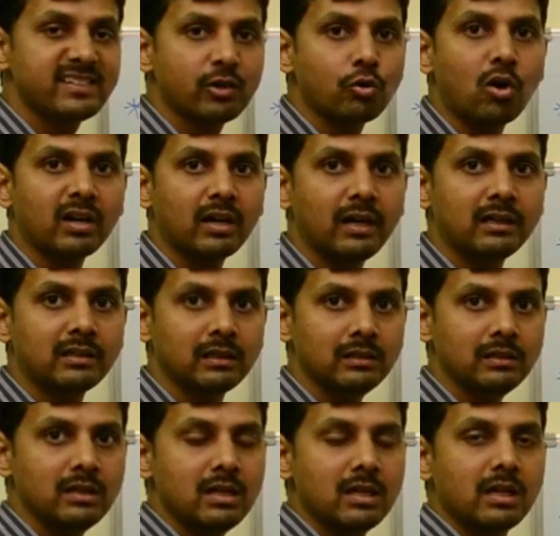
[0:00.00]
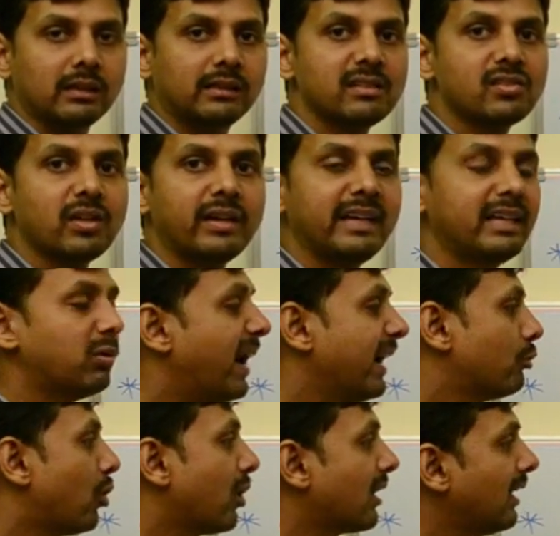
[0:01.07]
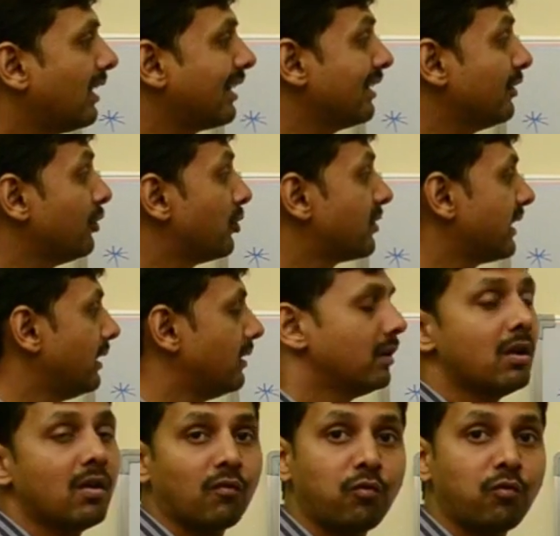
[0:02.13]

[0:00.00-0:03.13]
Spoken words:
is a quadrilateral. This is a required quadrilateral using